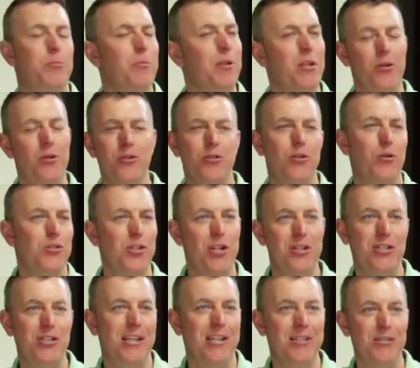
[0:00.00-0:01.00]
me, there's no
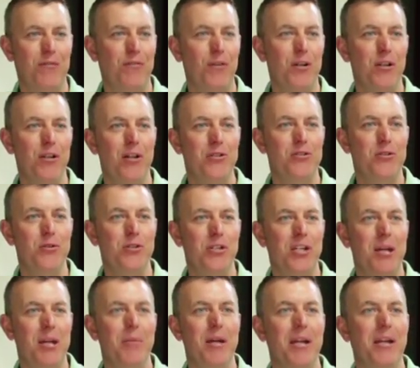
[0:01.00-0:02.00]
such thing as a free lunch. There's a
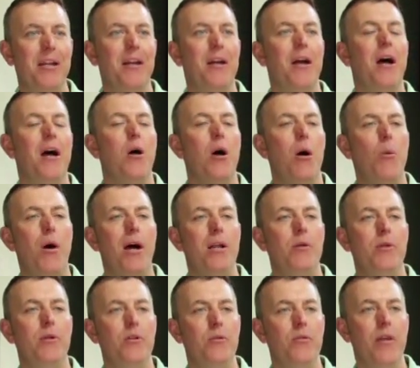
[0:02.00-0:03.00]
gimmick. Why do
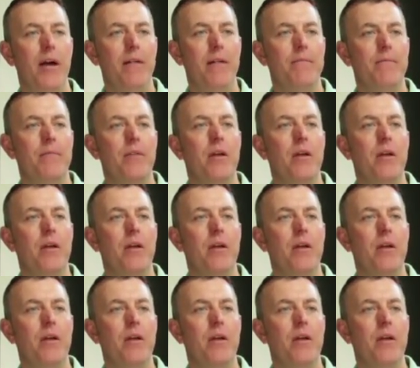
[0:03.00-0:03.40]
we do that?